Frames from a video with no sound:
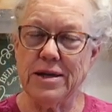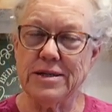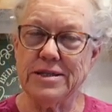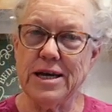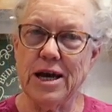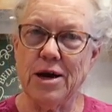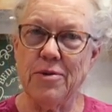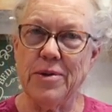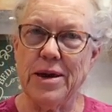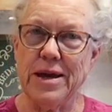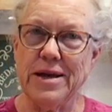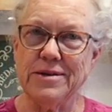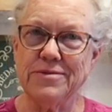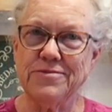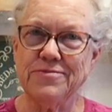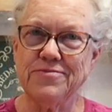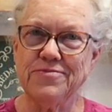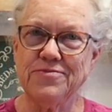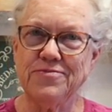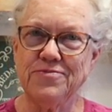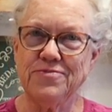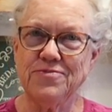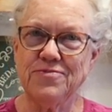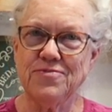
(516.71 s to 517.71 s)
tell me
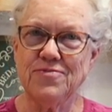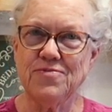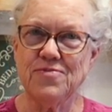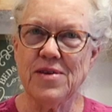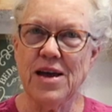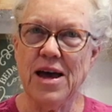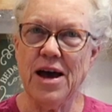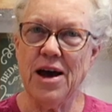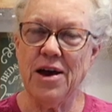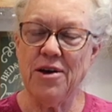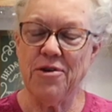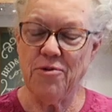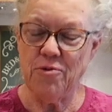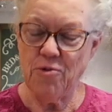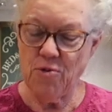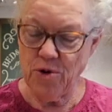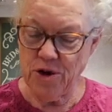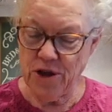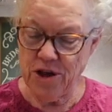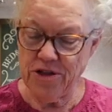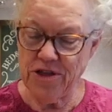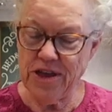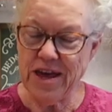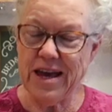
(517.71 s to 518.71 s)
what
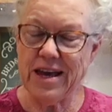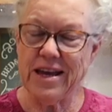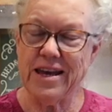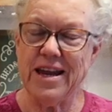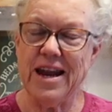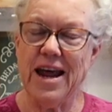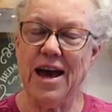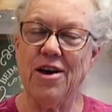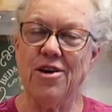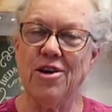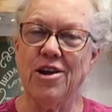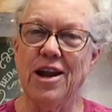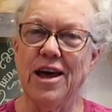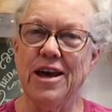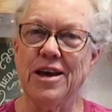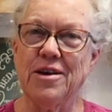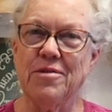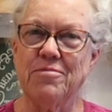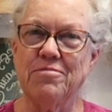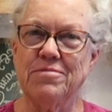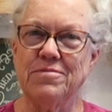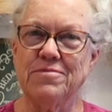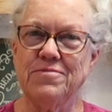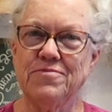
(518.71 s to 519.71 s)
you think and how you like
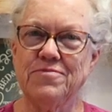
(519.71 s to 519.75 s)
them.